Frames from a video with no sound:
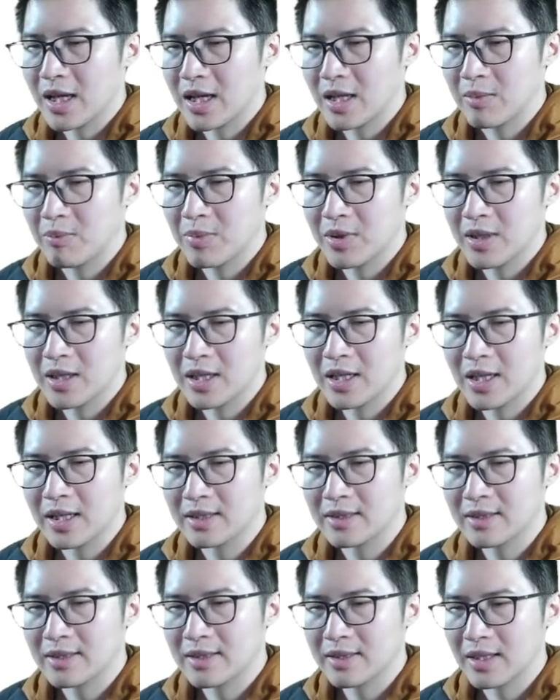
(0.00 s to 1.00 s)
A, B,
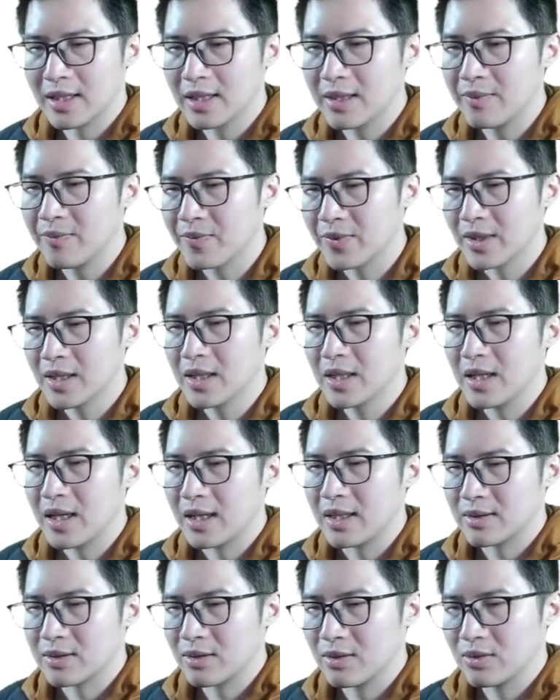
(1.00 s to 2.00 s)
and C,
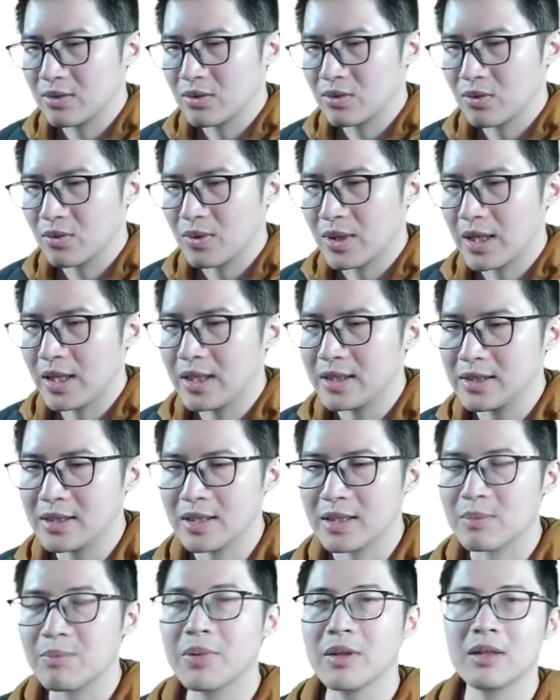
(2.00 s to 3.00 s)
and it's going to run
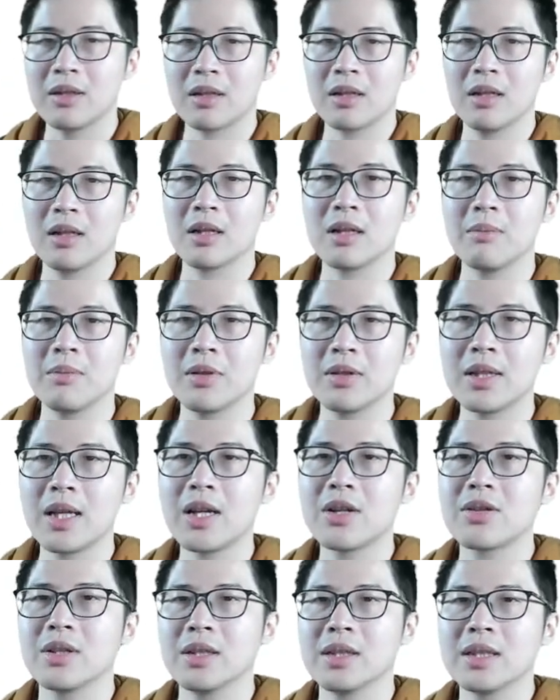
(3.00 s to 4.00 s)
this particular
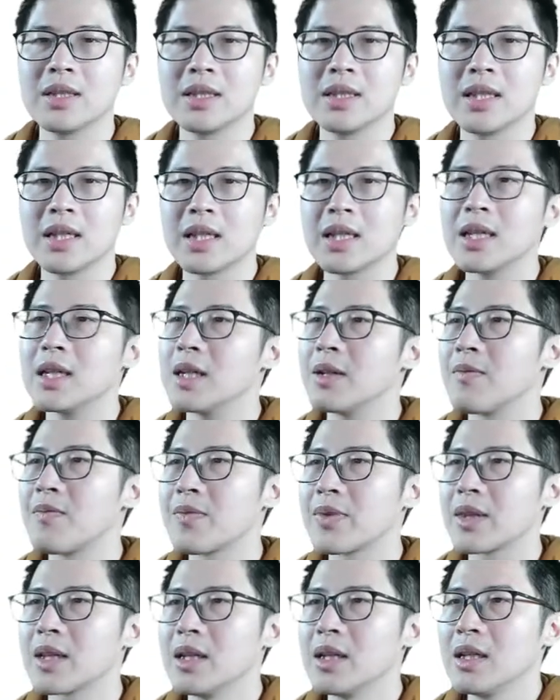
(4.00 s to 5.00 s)
computation in here.
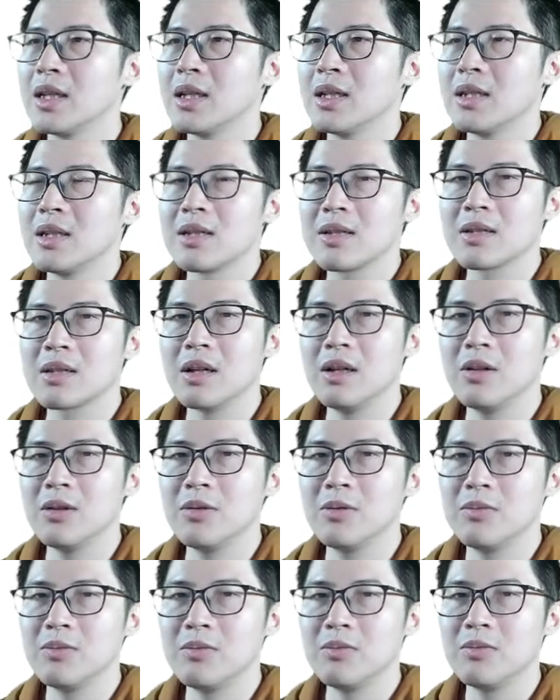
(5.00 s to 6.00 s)

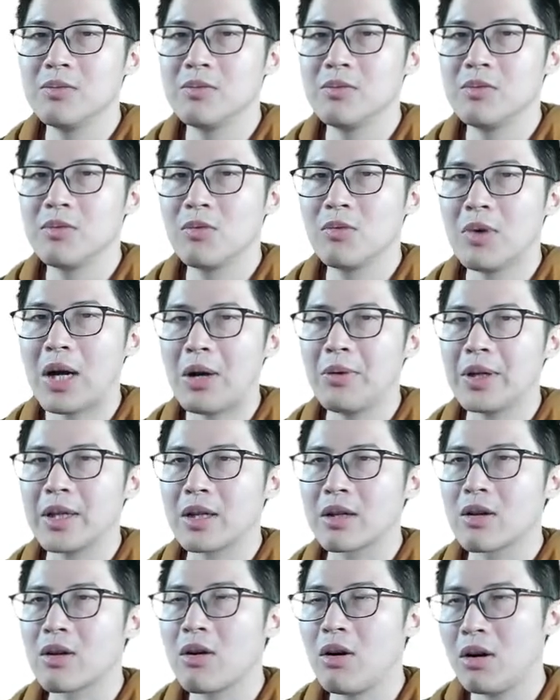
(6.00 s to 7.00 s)
So when we
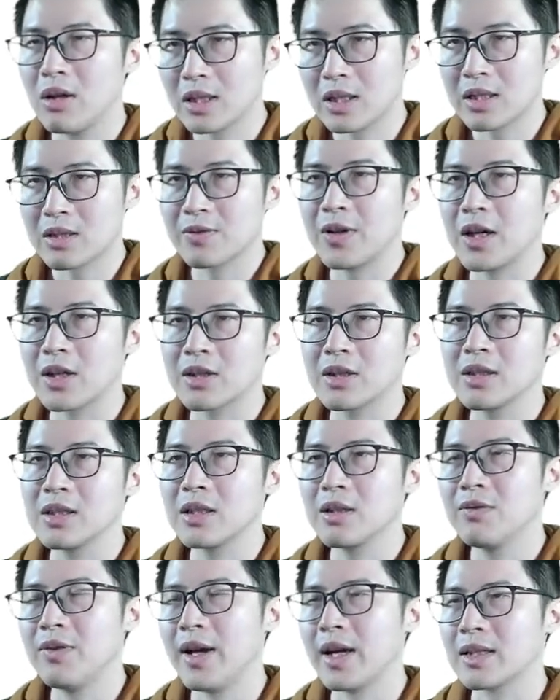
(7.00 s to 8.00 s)
call this function,
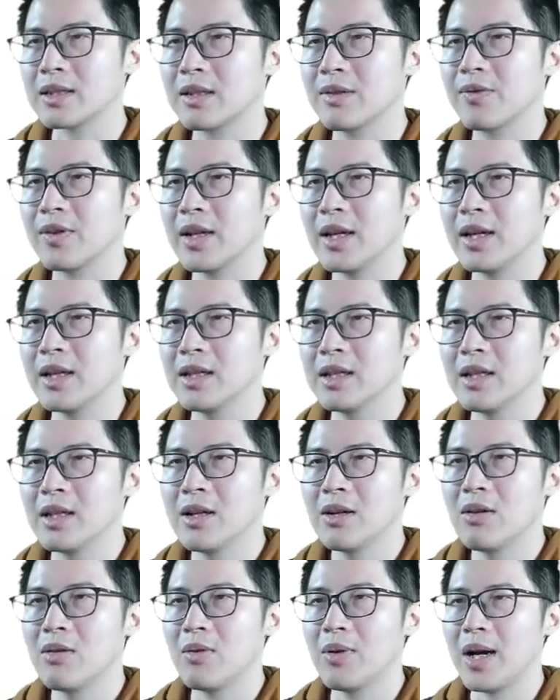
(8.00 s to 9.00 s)
effectively,
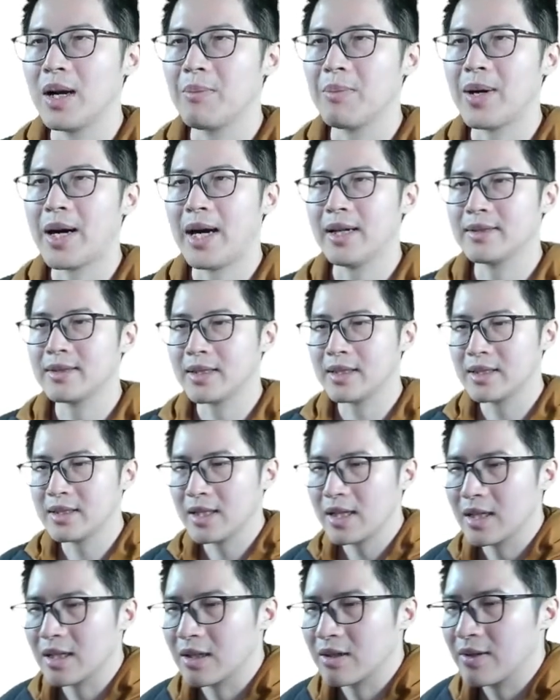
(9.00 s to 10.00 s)
we are passing
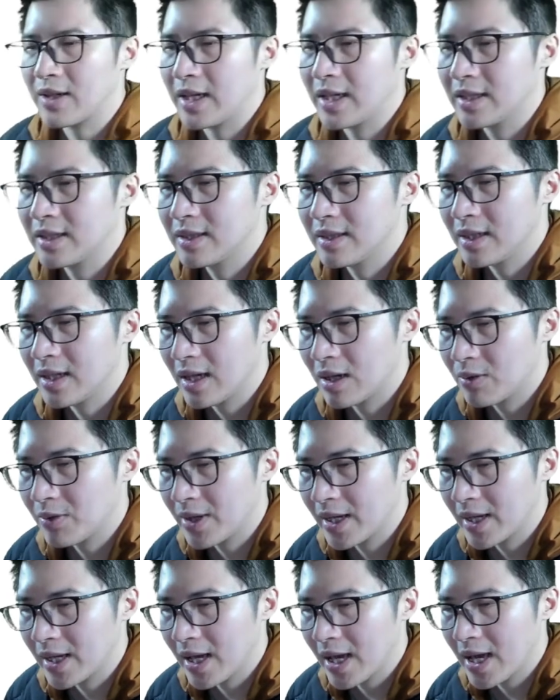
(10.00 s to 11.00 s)
in, right, the
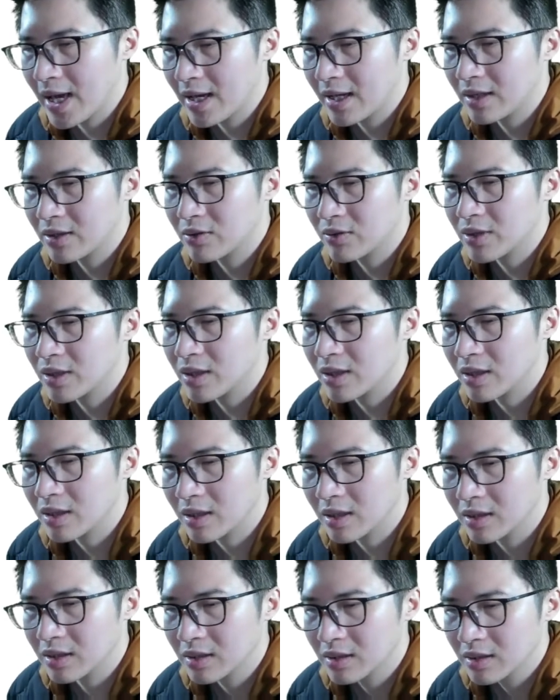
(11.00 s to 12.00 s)
array A to
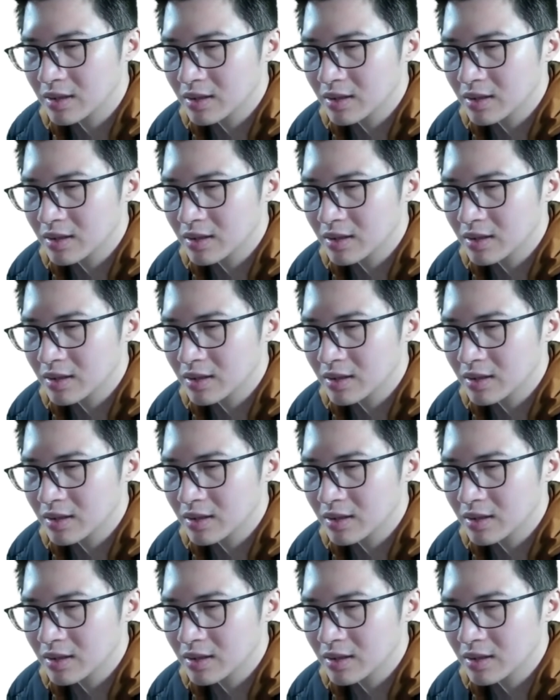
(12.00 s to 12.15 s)
here,